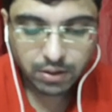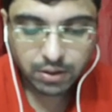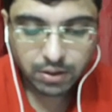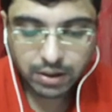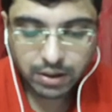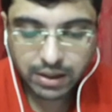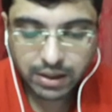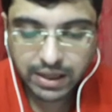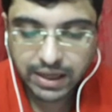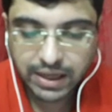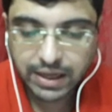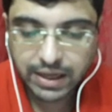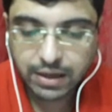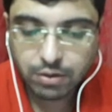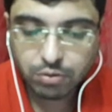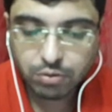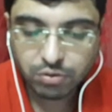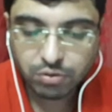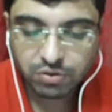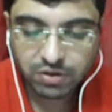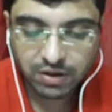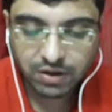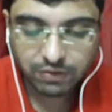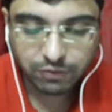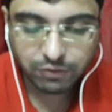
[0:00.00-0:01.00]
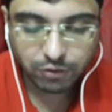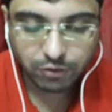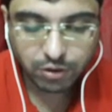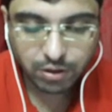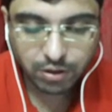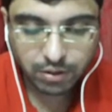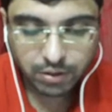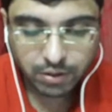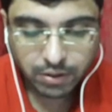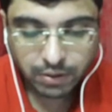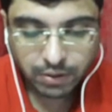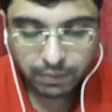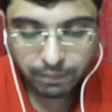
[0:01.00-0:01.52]
d into c4,
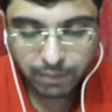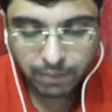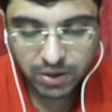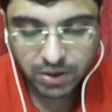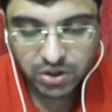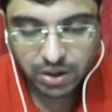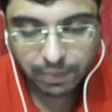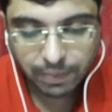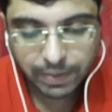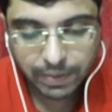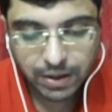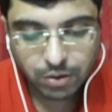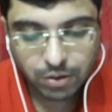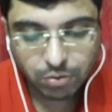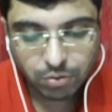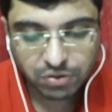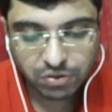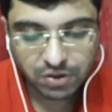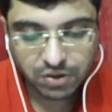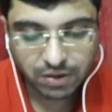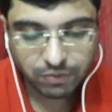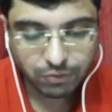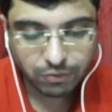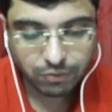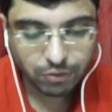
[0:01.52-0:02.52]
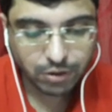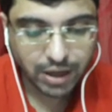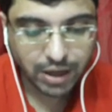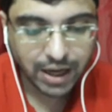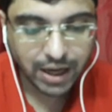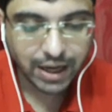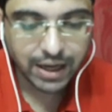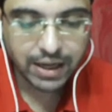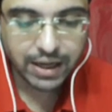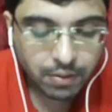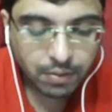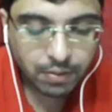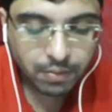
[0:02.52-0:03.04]
bishop into c4,
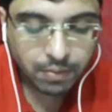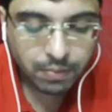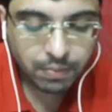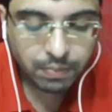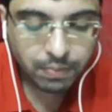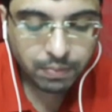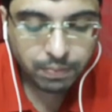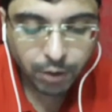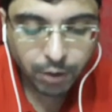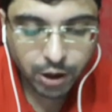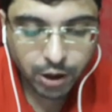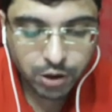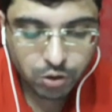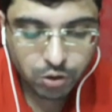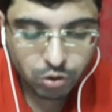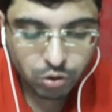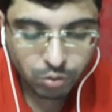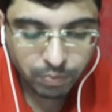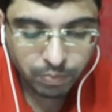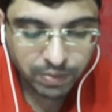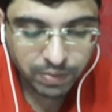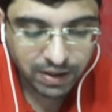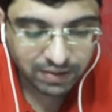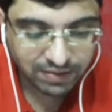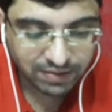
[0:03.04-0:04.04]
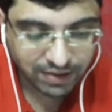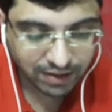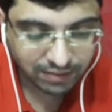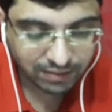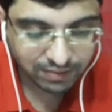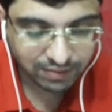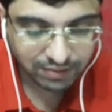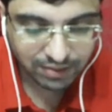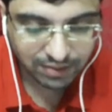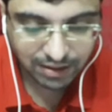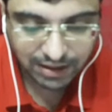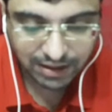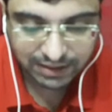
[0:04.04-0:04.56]
and pawn to
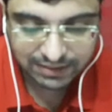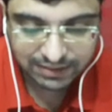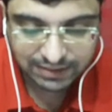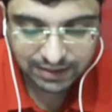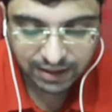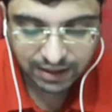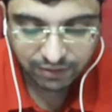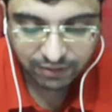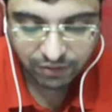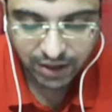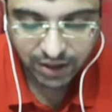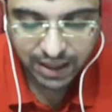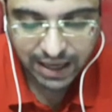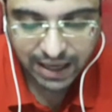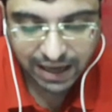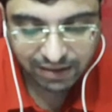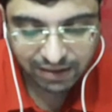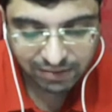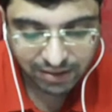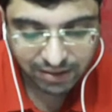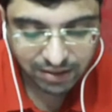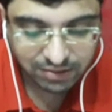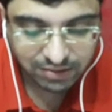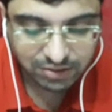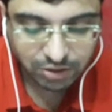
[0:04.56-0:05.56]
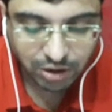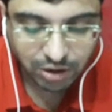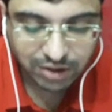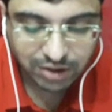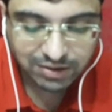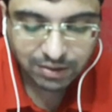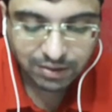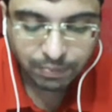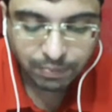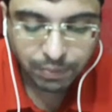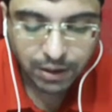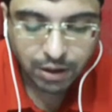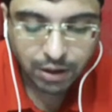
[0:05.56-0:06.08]
b6. Let's say if he castles, you are
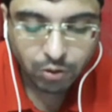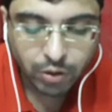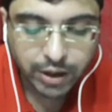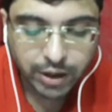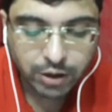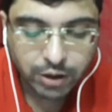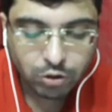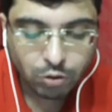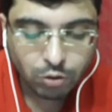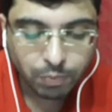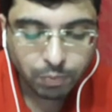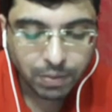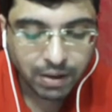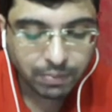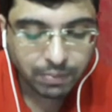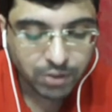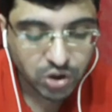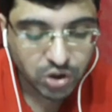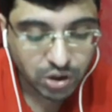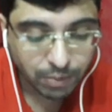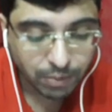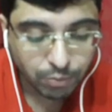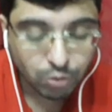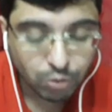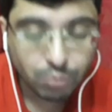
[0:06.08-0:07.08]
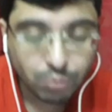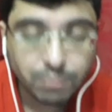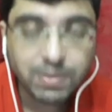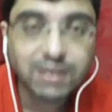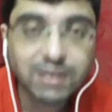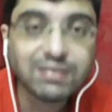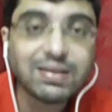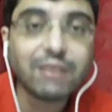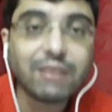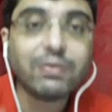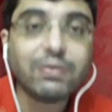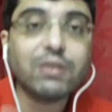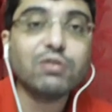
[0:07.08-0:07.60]
simply going to play bishop to
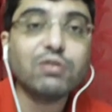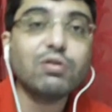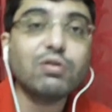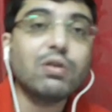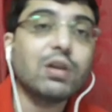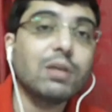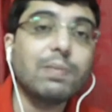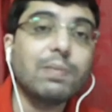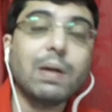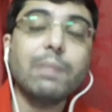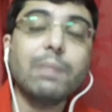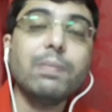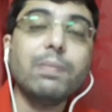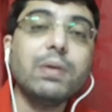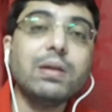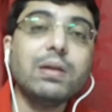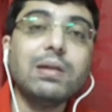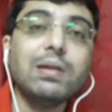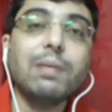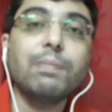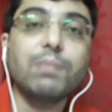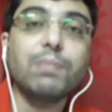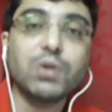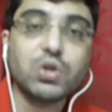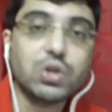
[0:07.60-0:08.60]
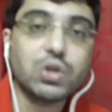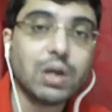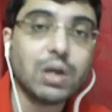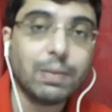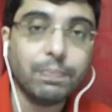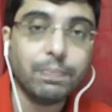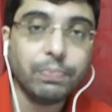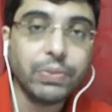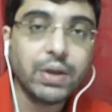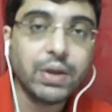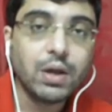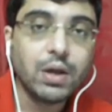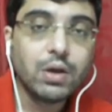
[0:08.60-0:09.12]
b7. So remember, the
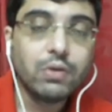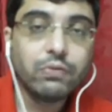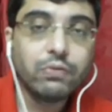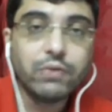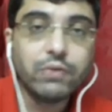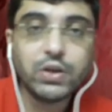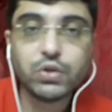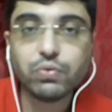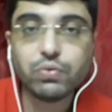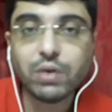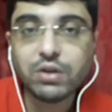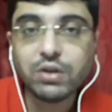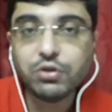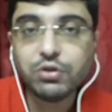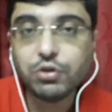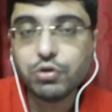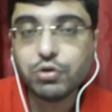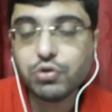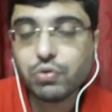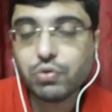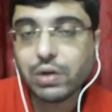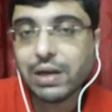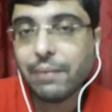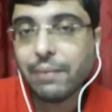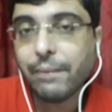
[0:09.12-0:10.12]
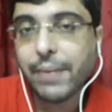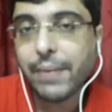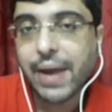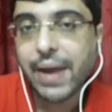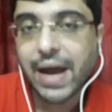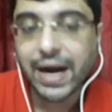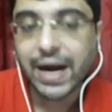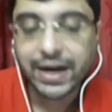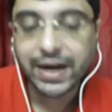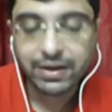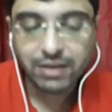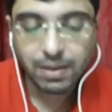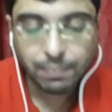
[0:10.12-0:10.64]
bishop which was usually
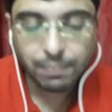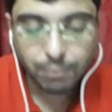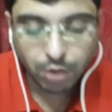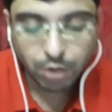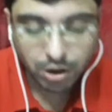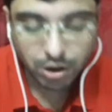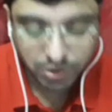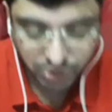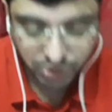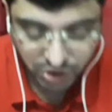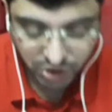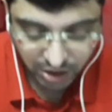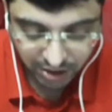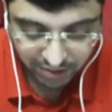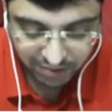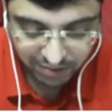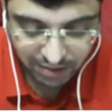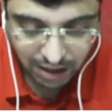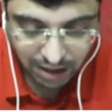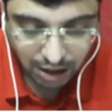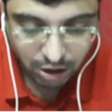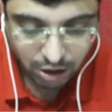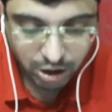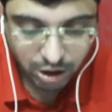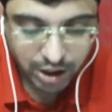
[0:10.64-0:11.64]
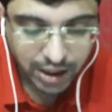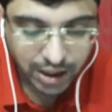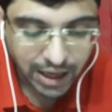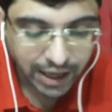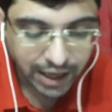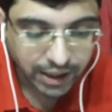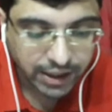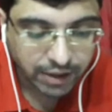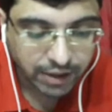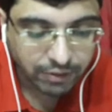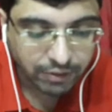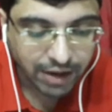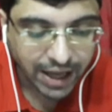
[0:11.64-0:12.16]
behind the pawn chain is now on an
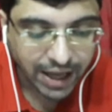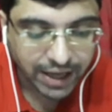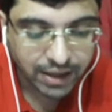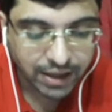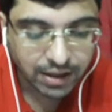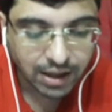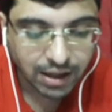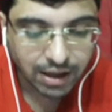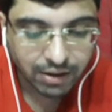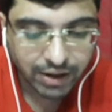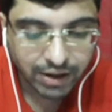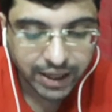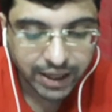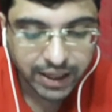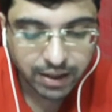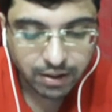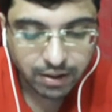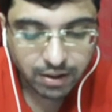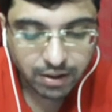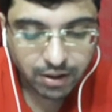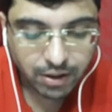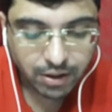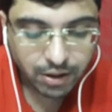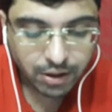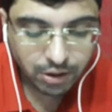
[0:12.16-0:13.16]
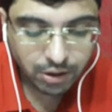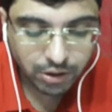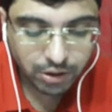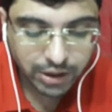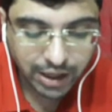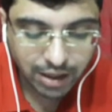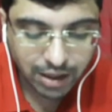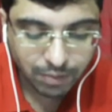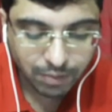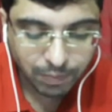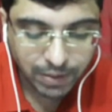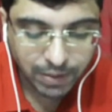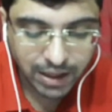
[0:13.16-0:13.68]
active diagonal, right? You
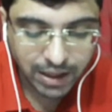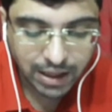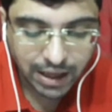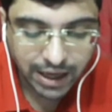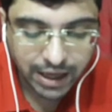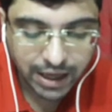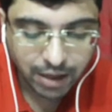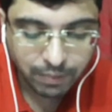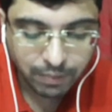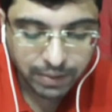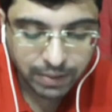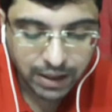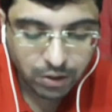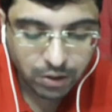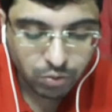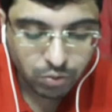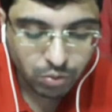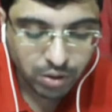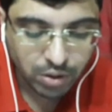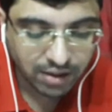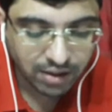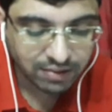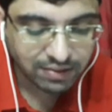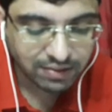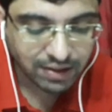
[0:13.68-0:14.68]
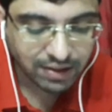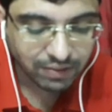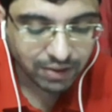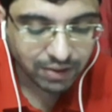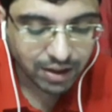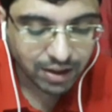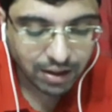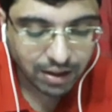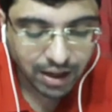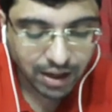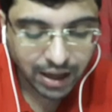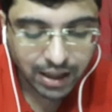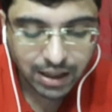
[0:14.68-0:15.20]
can play knight b to
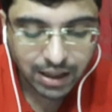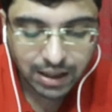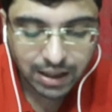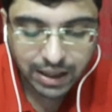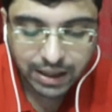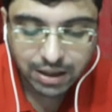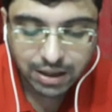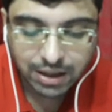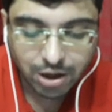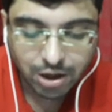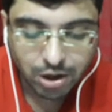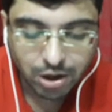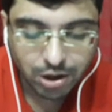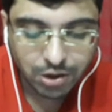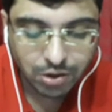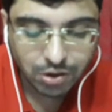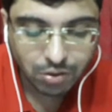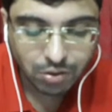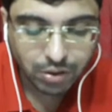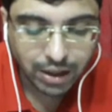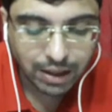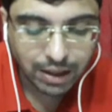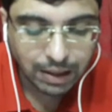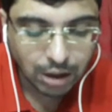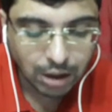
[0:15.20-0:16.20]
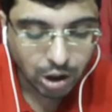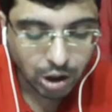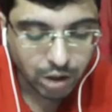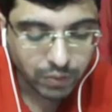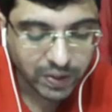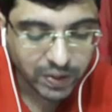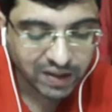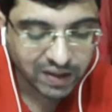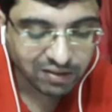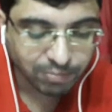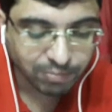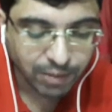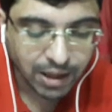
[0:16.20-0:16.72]
d7, and later on you can
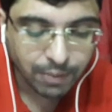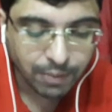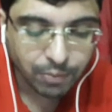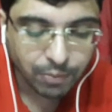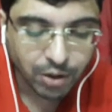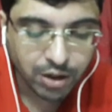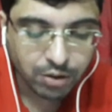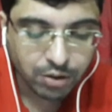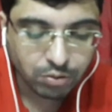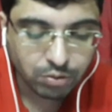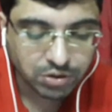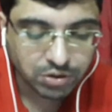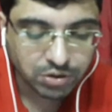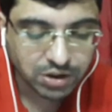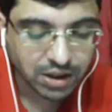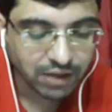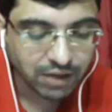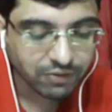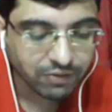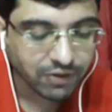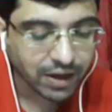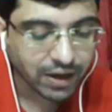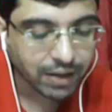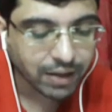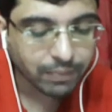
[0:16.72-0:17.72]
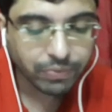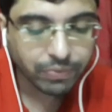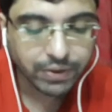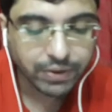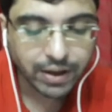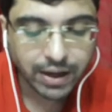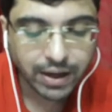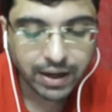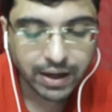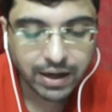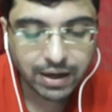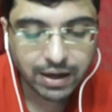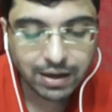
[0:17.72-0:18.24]
always play pawn to c5
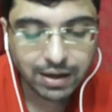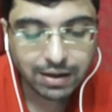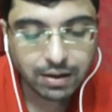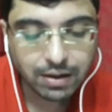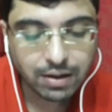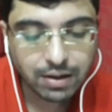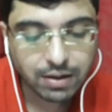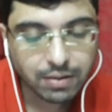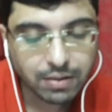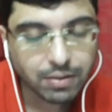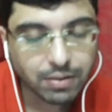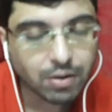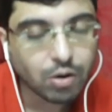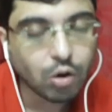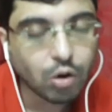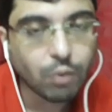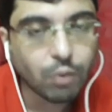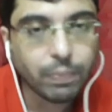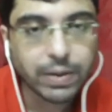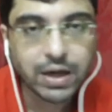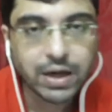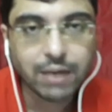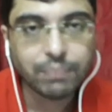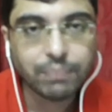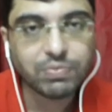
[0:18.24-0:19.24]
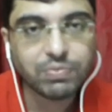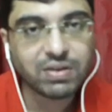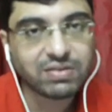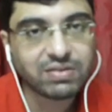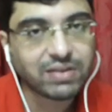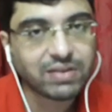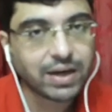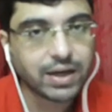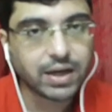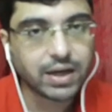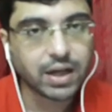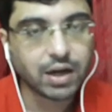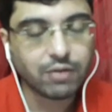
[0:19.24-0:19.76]
and open up the
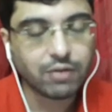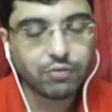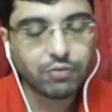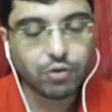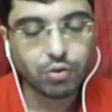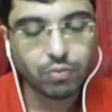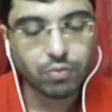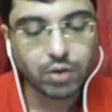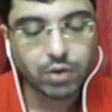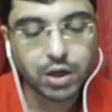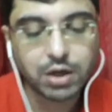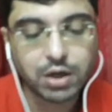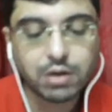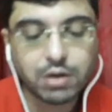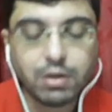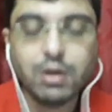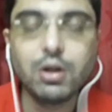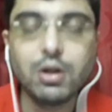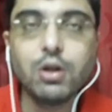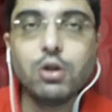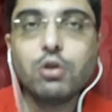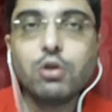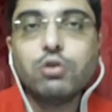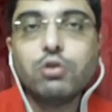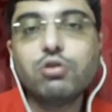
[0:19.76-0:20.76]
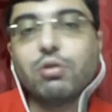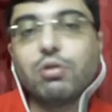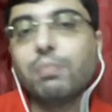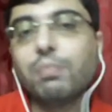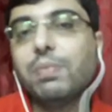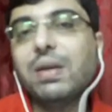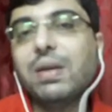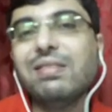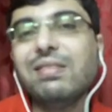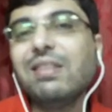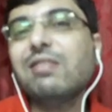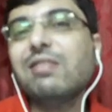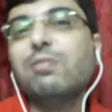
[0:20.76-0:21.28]
center if you want. So
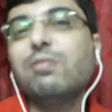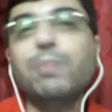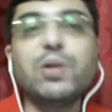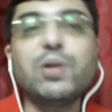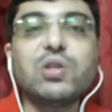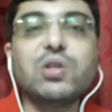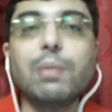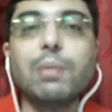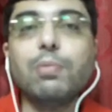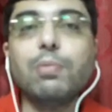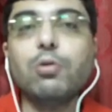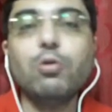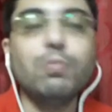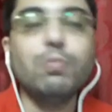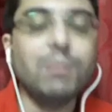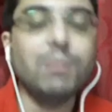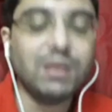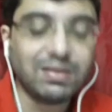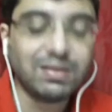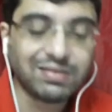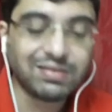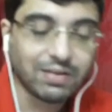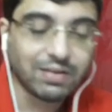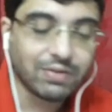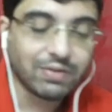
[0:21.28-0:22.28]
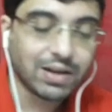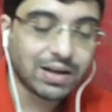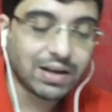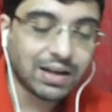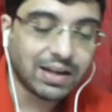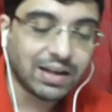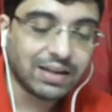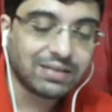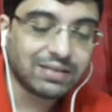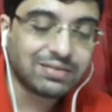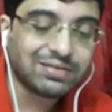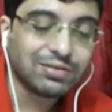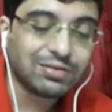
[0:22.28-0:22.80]
b6 bishop to b7
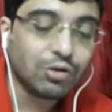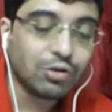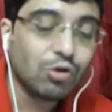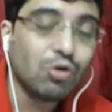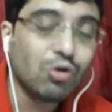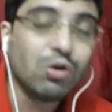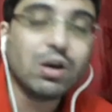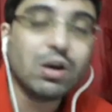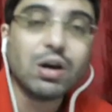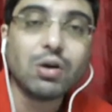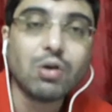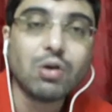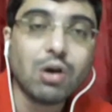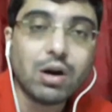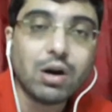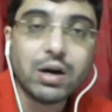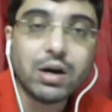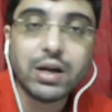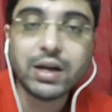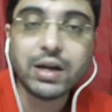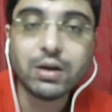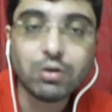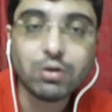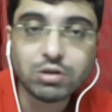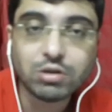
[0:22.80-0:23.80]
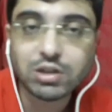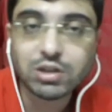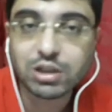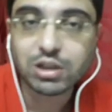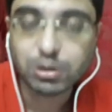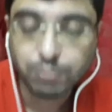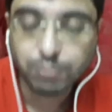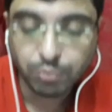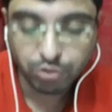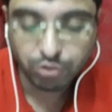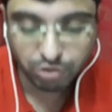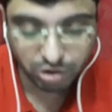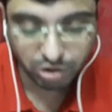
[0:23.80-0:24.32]
is good according to this
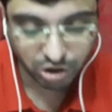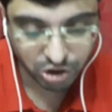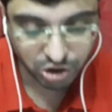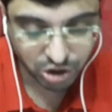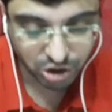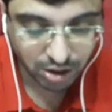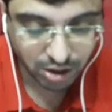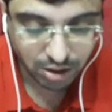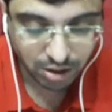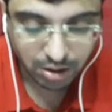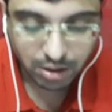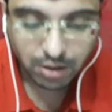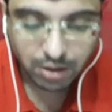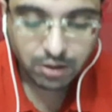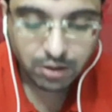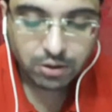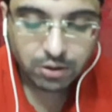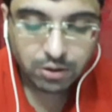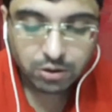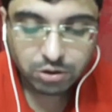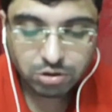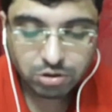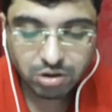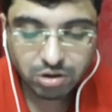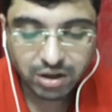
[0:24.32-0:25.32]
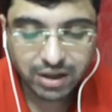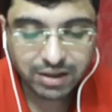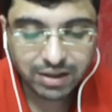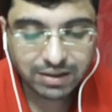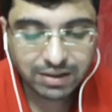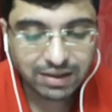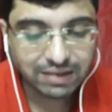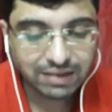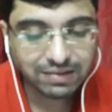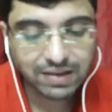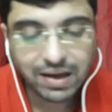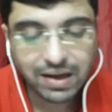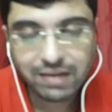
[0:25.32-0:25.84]
position. So in
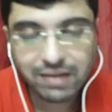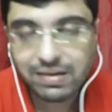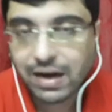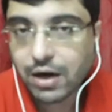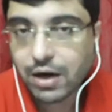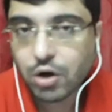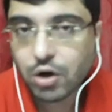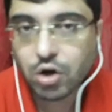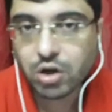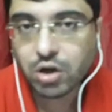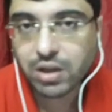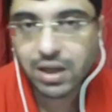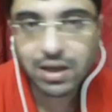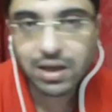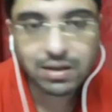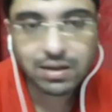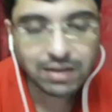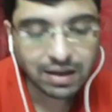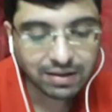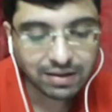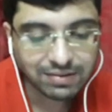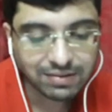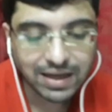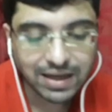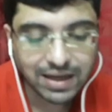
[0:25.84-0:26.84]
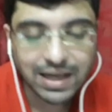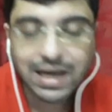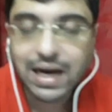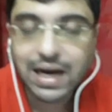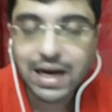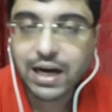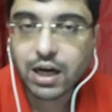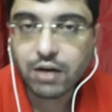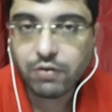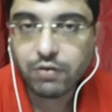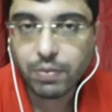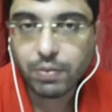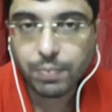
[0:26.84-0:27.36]
this case, I don't think there is any
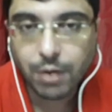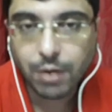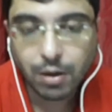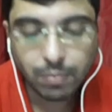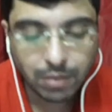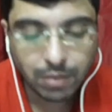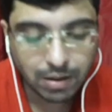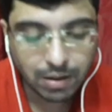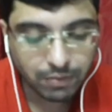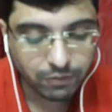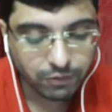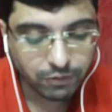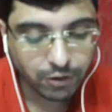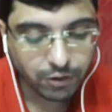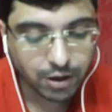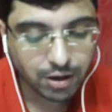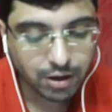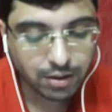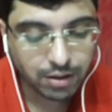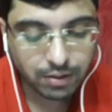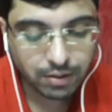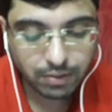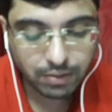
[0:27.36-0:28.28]
kind of a problem for